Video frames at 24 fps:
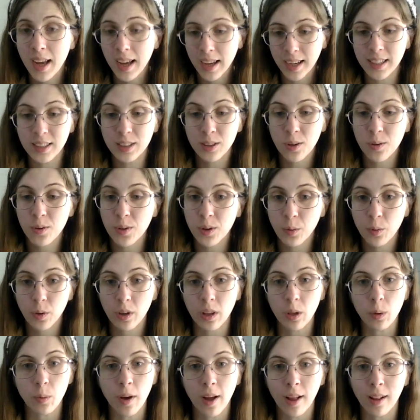It's going
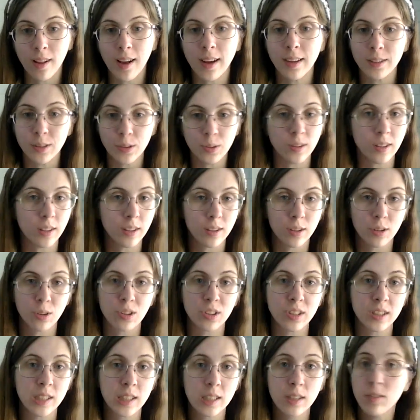really well. I do like the
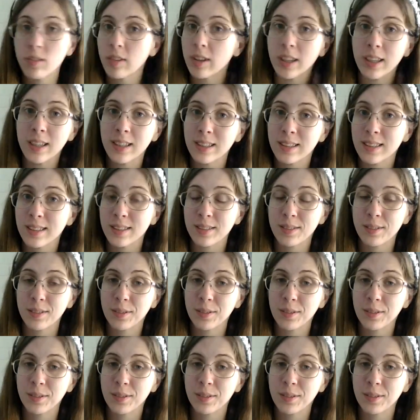creativity. It's